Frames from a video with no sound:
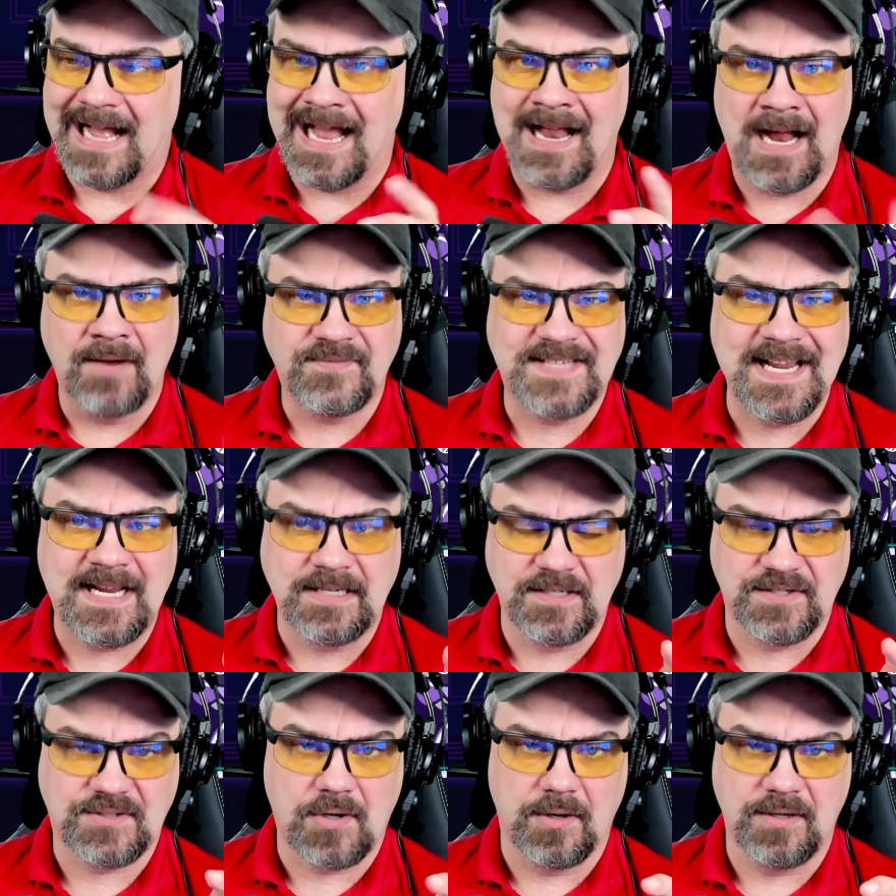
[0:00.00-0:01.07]
I, have taken
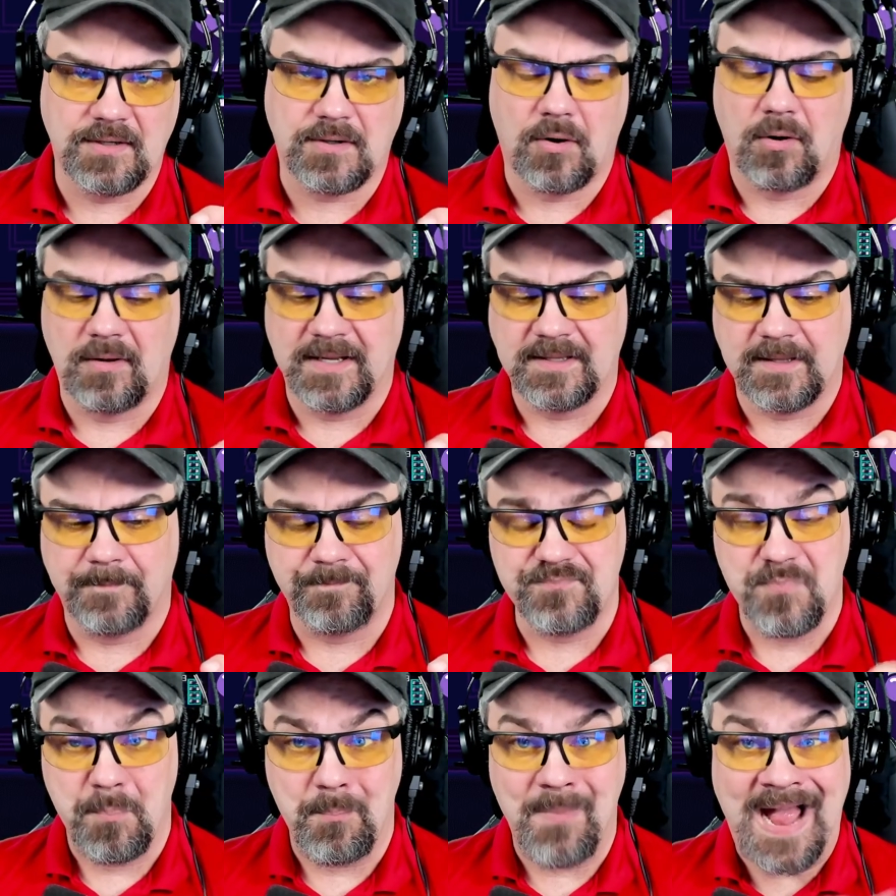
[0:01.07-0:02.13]
to started calling them
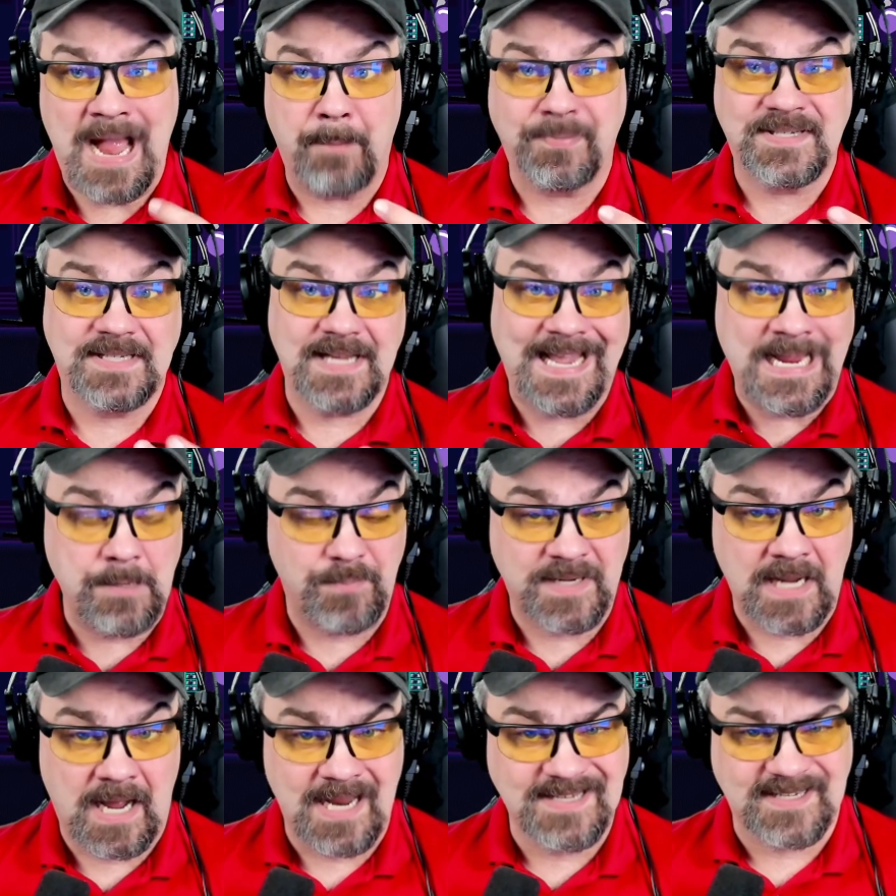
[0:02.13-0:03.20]
mapped
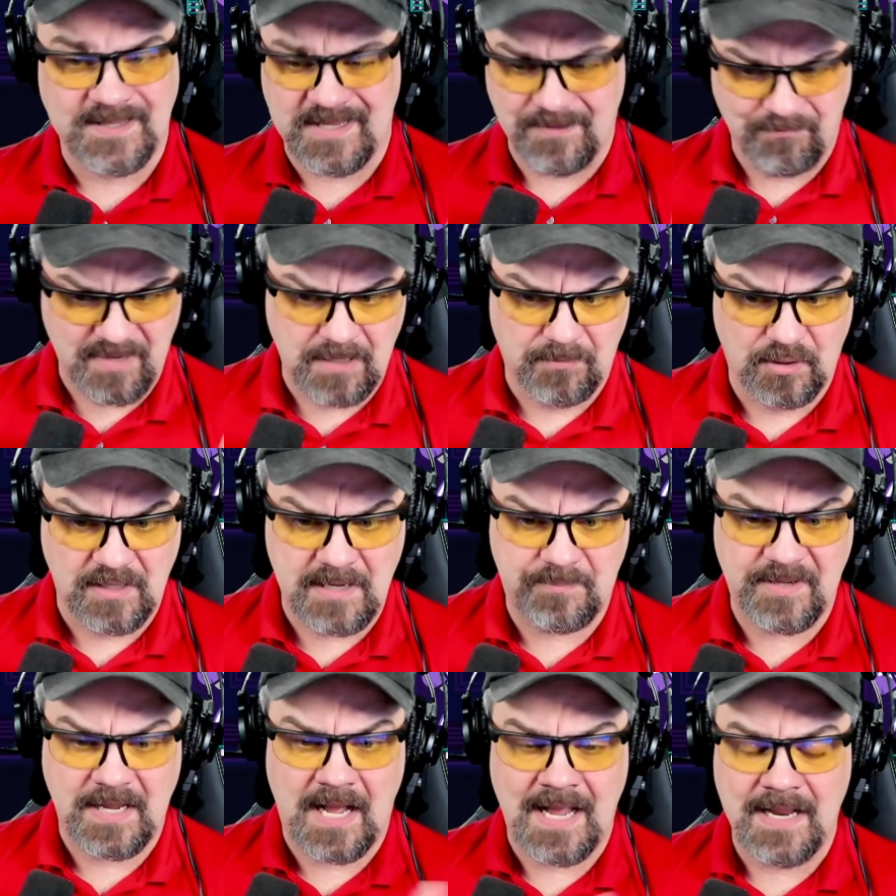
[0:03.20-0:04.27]
APIs. I think minimal
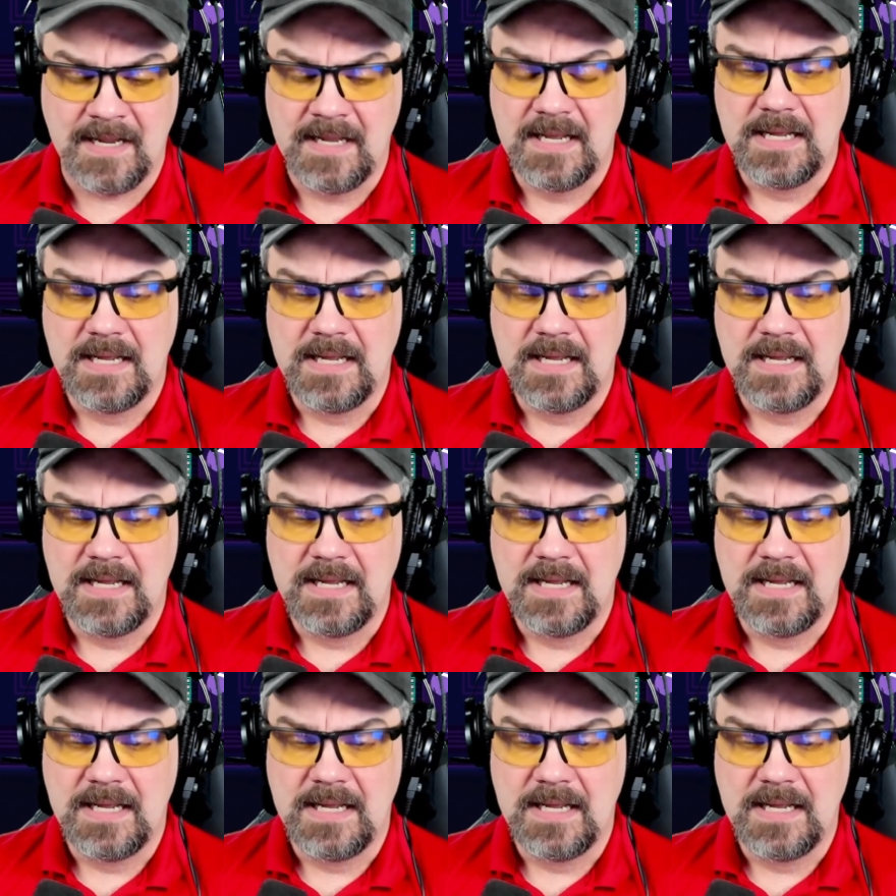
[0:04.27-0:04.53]
API.